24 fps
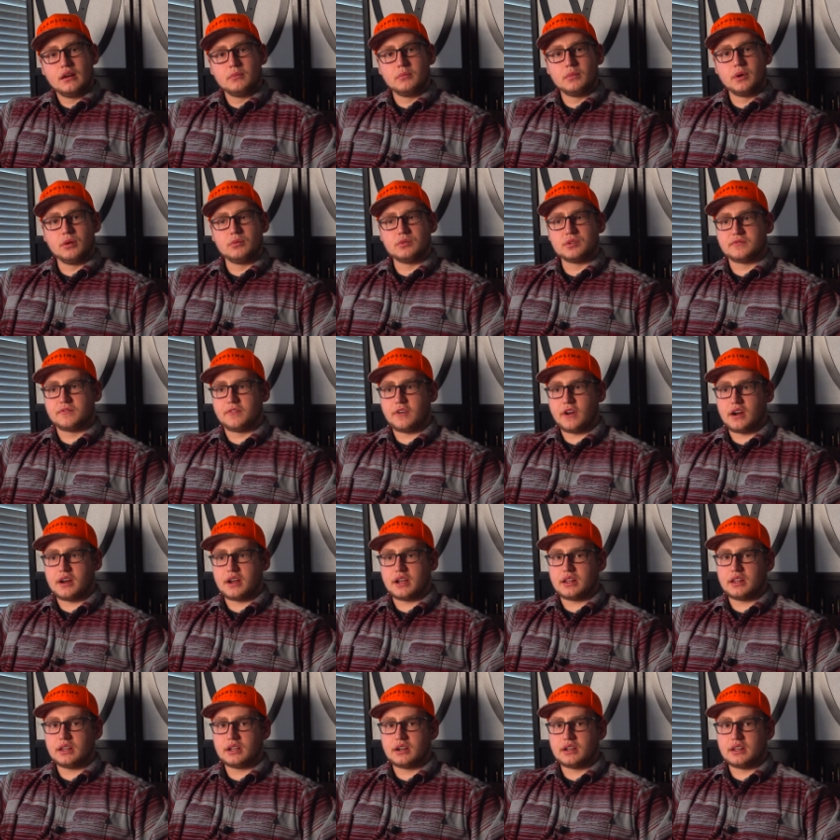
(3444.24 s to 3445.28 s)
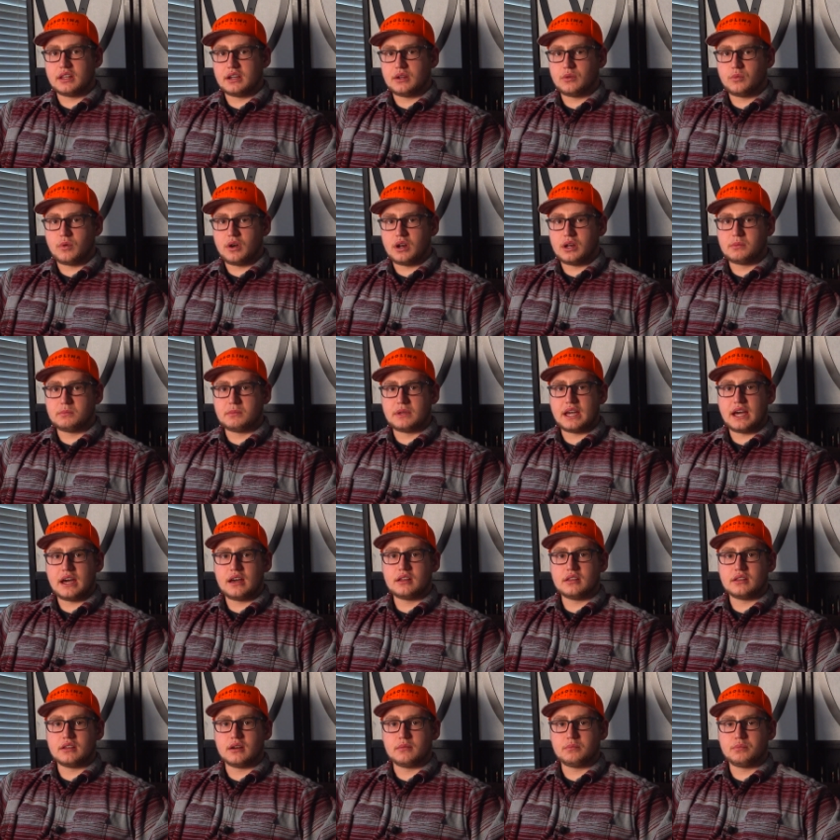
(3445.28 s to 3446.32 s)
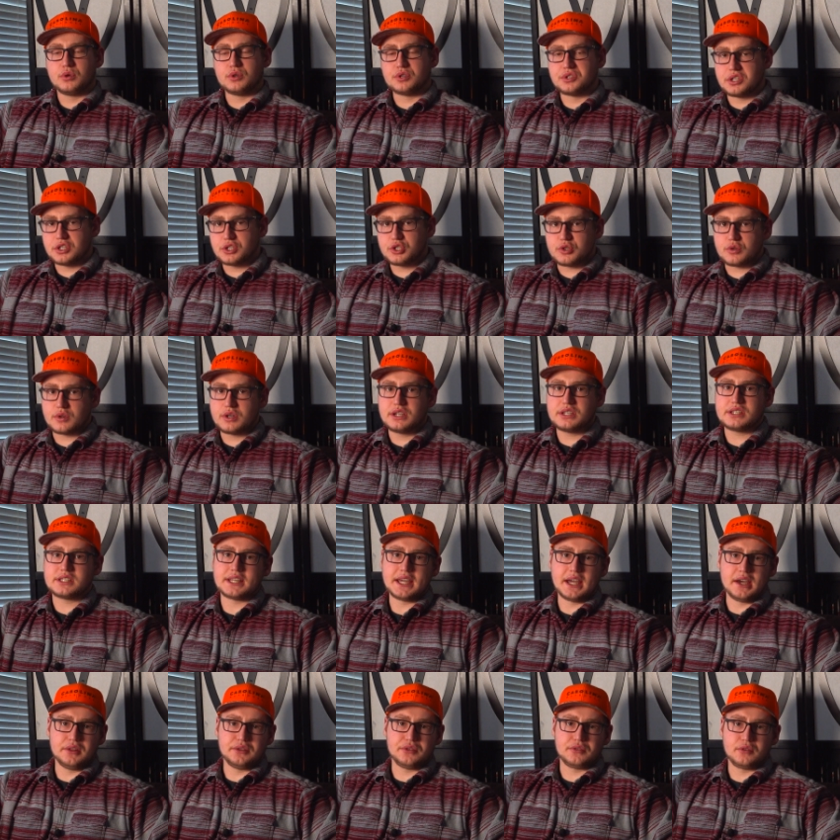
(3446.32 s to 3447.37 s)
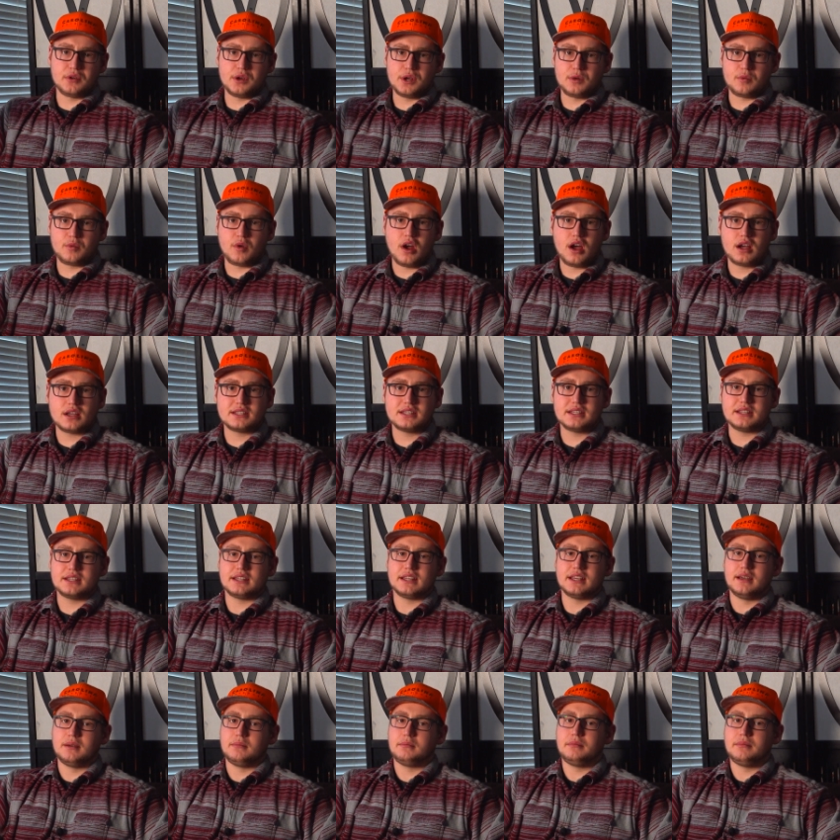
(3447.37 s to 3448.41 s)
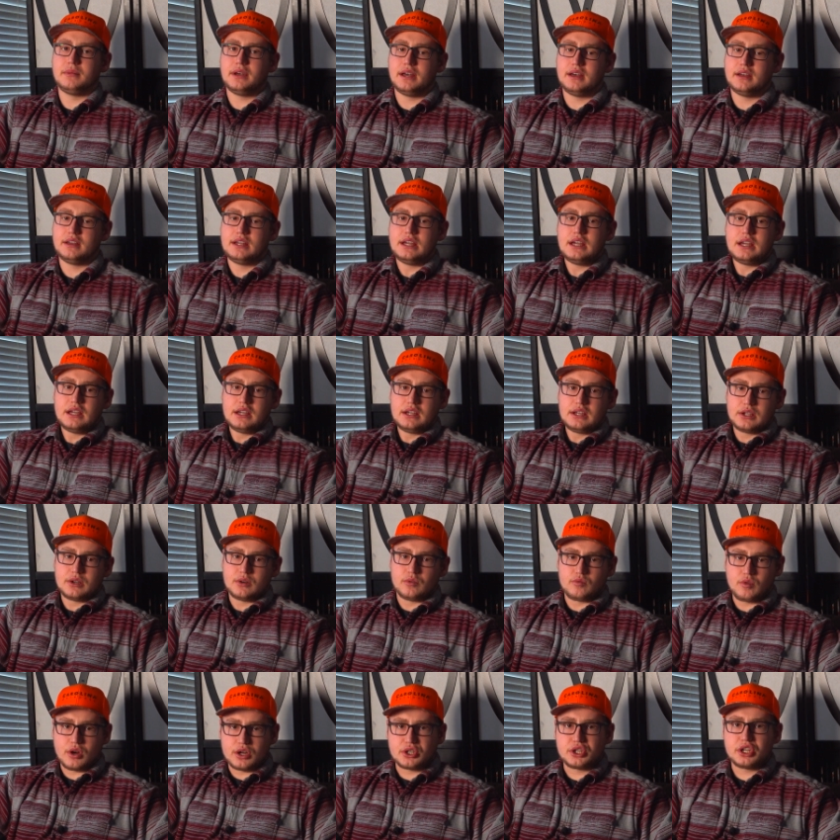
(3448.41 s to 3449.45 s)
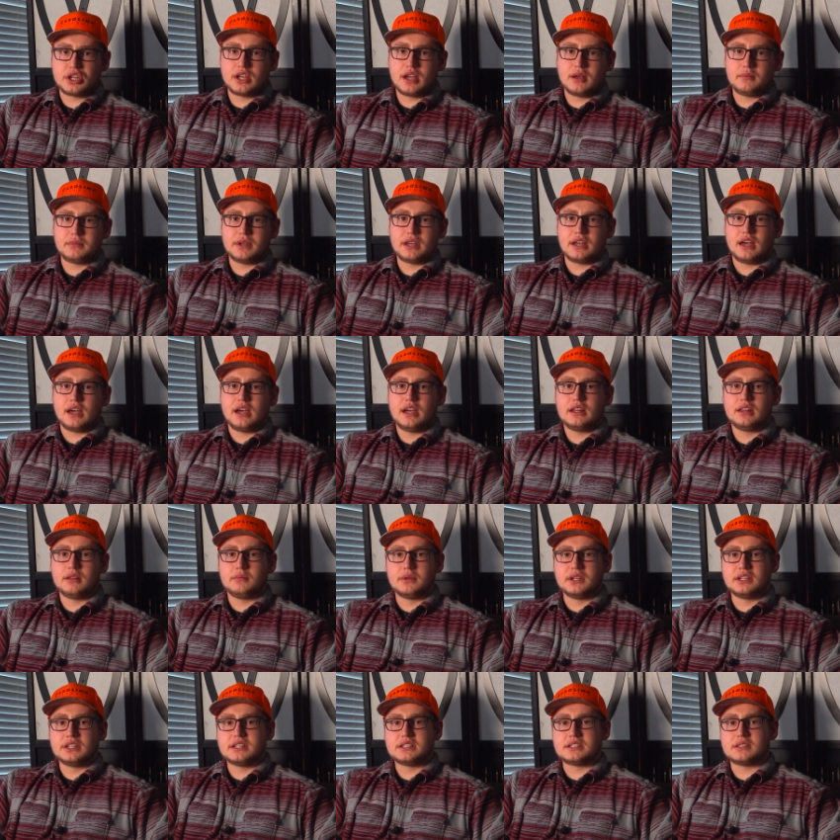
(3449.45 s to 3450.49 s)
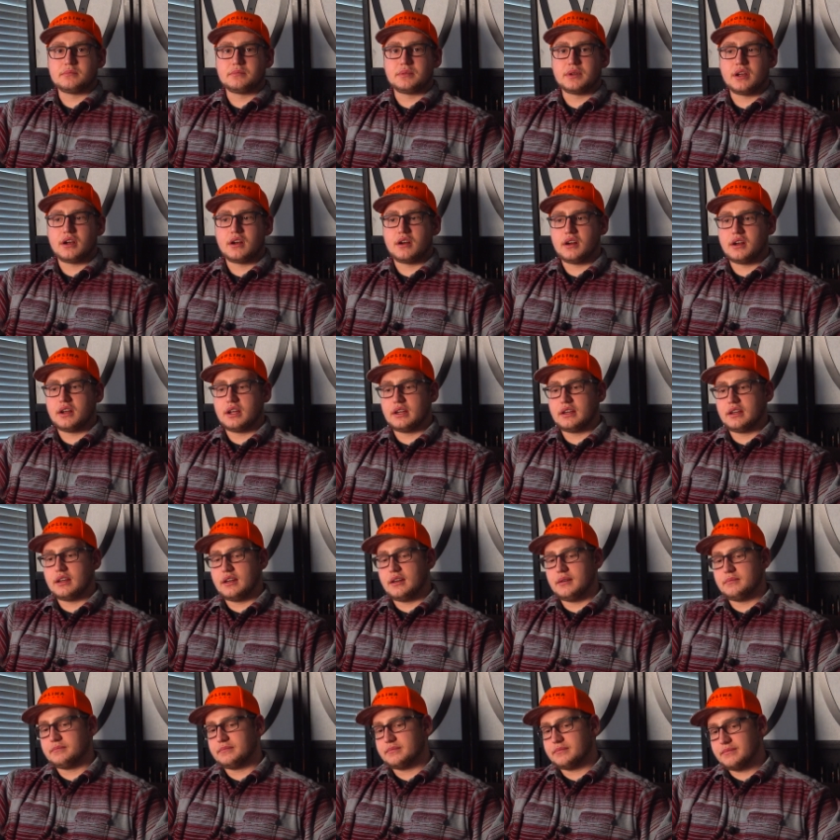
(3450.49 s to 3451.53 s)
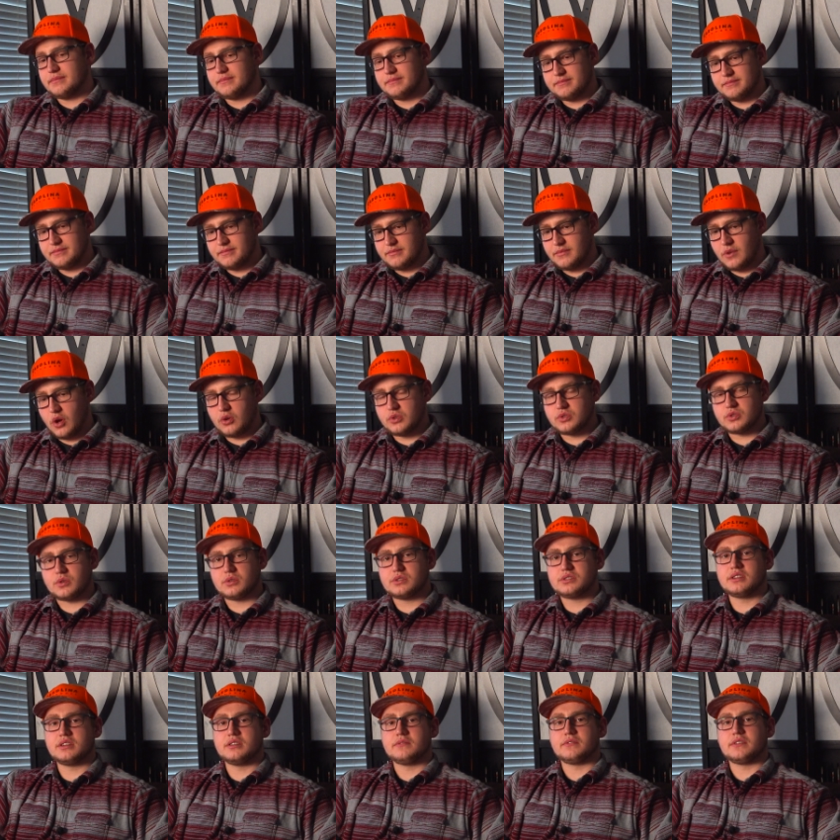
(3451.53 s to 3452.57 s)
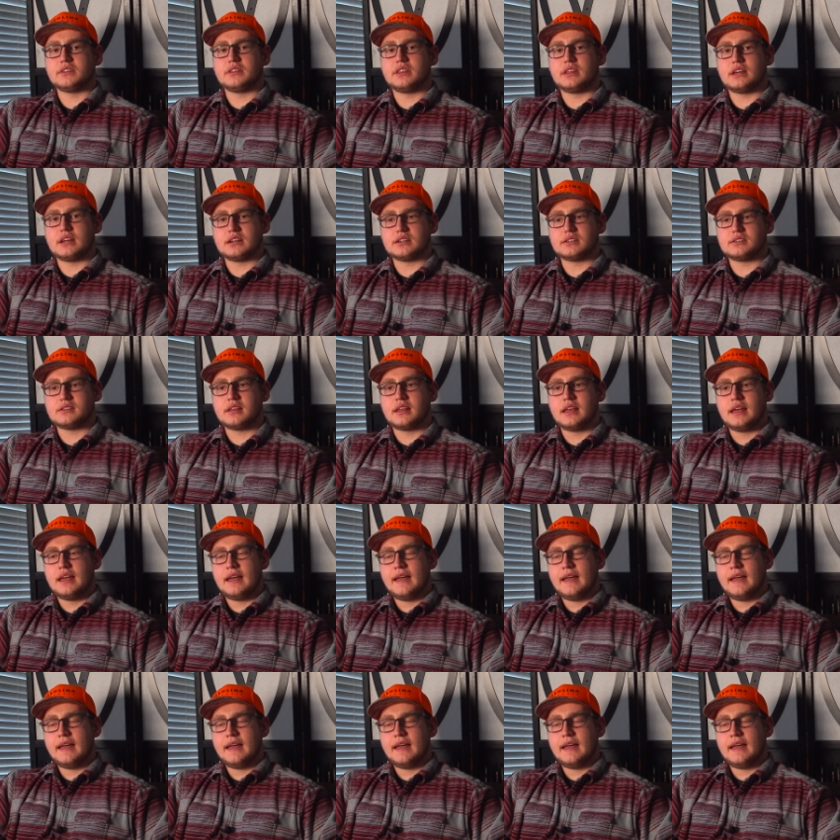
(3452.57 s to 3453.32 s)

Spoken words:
But it was very clear that it wanted me out of there, pushing trees down, throwing rocks at them, rushing up behind them and disappearing, all sorts of different things.